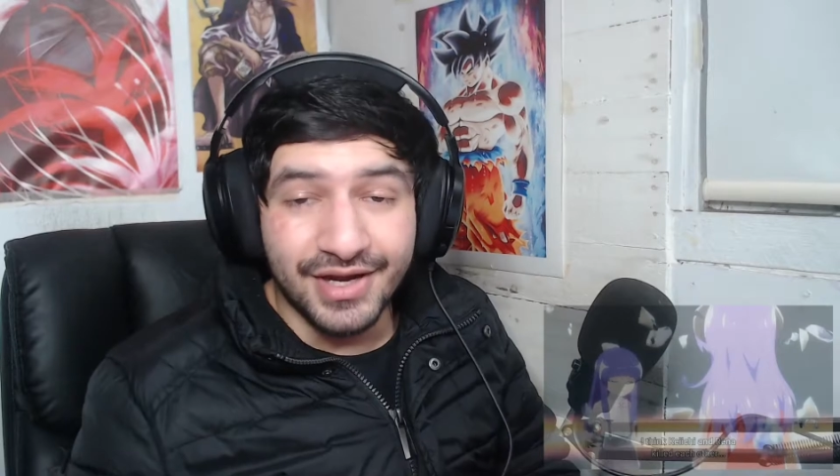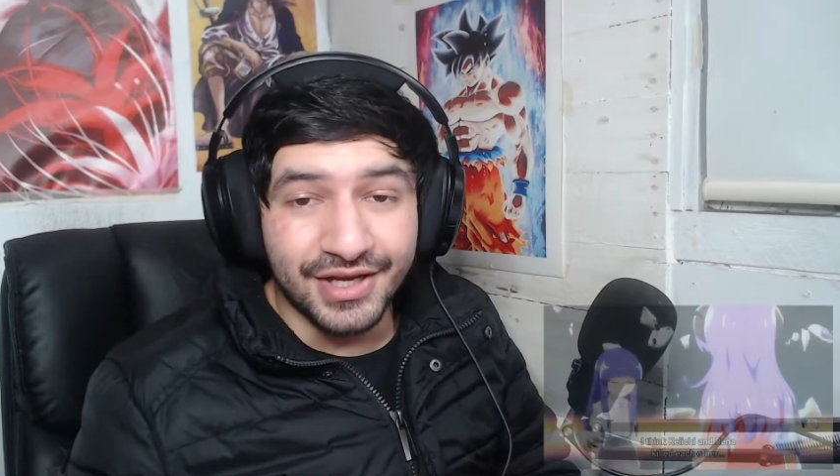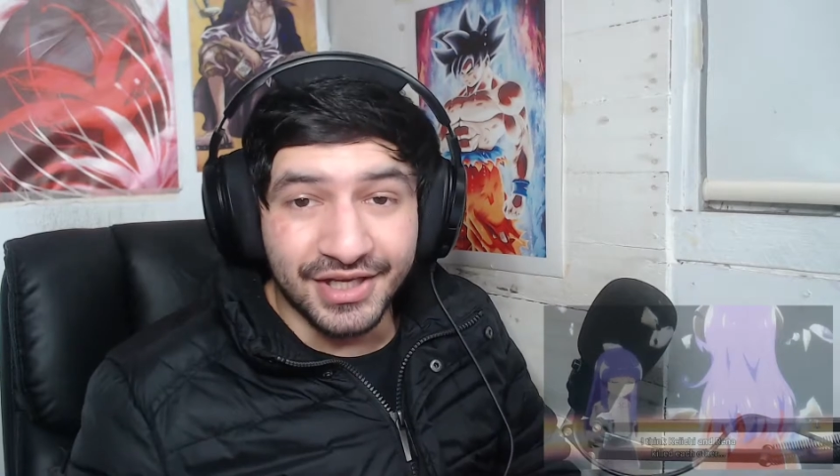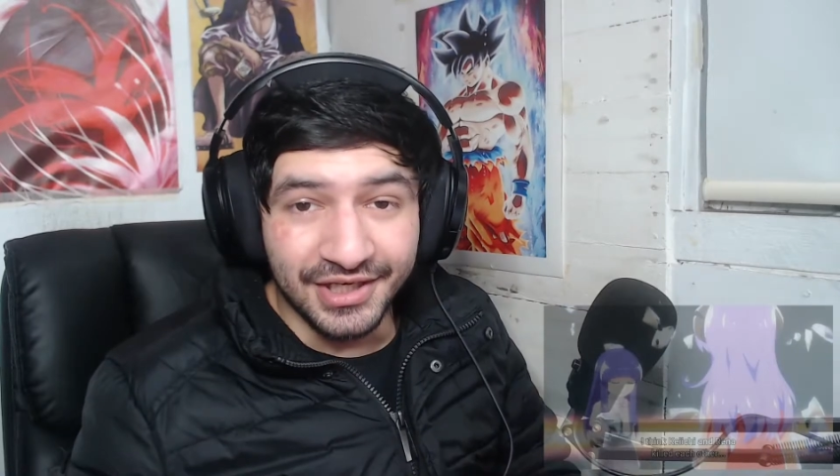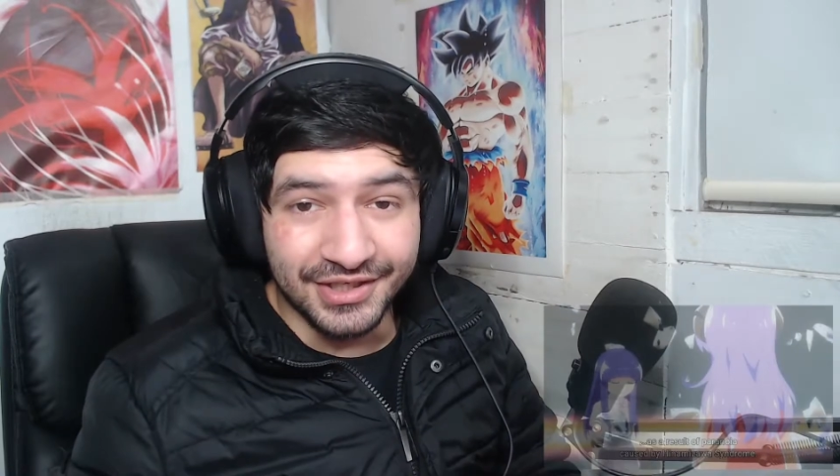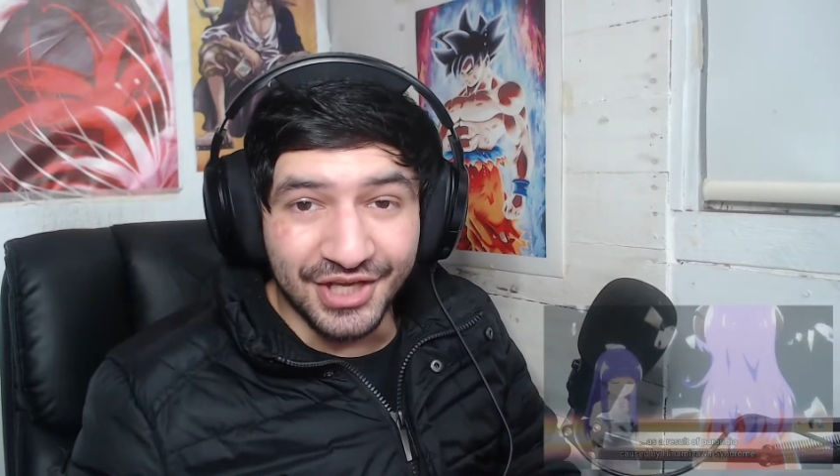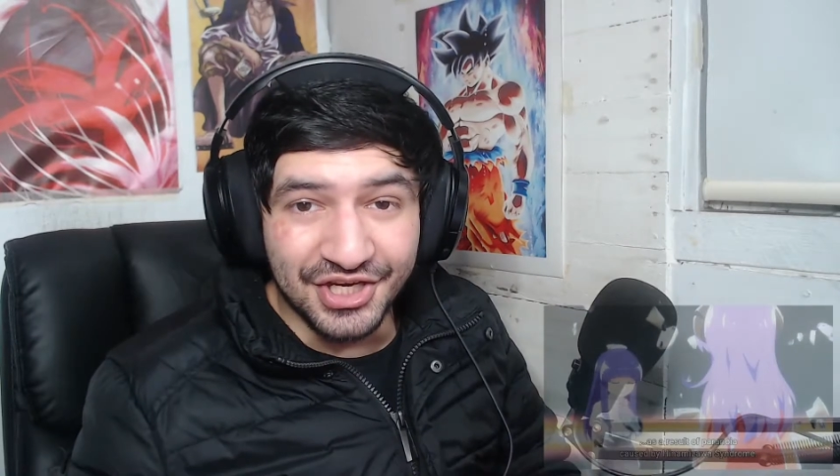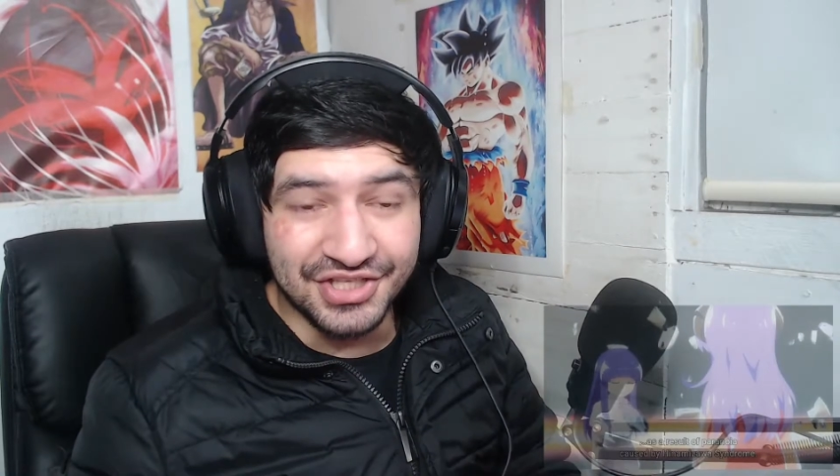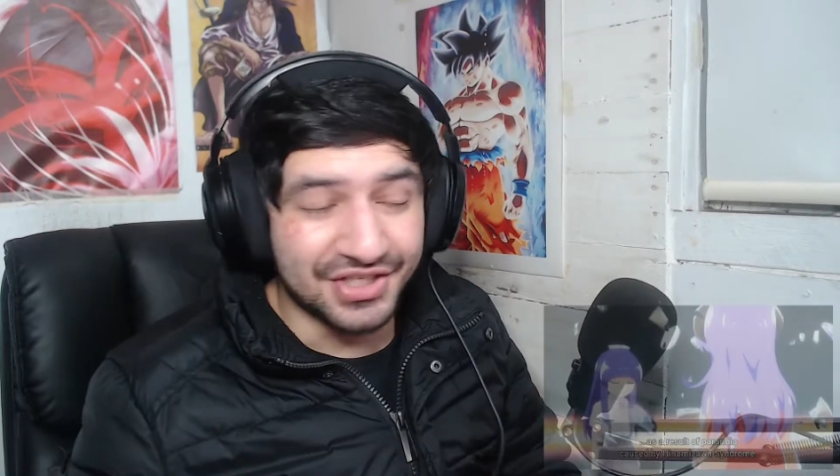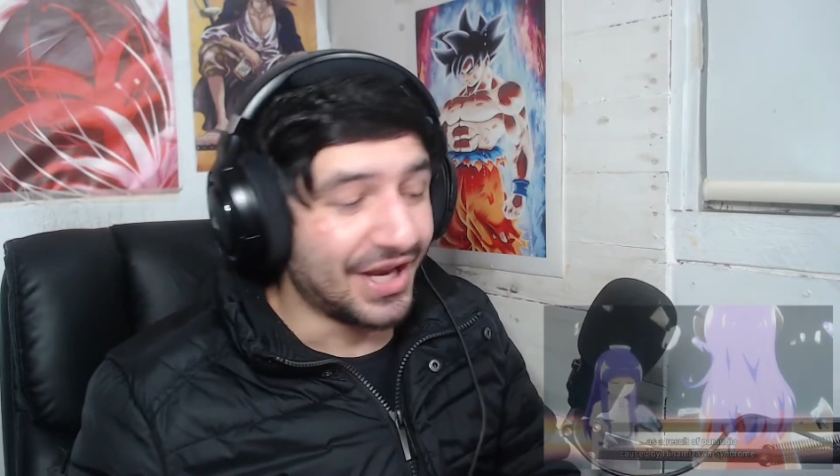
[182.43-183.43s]
killing
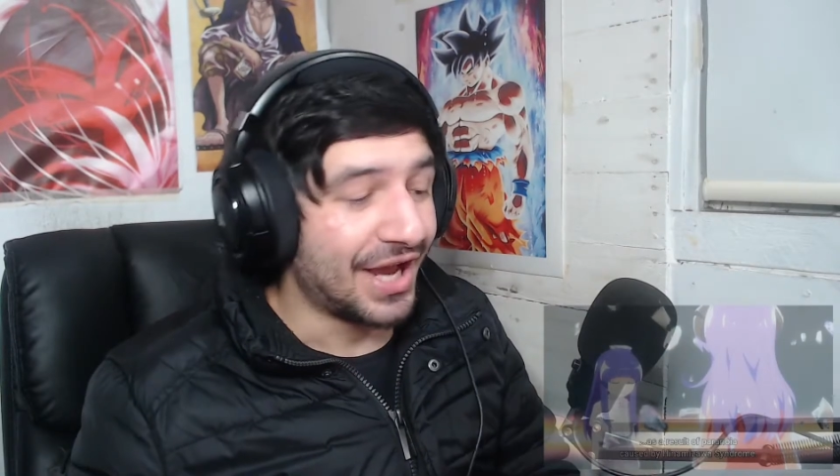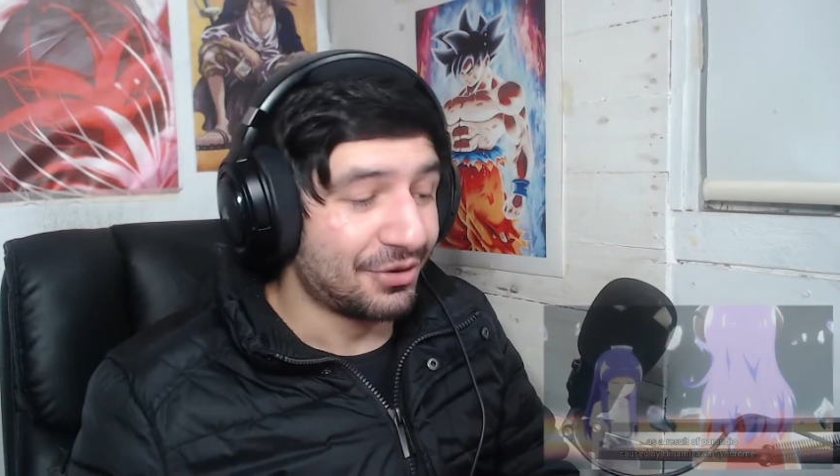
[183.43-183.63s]
Keiji like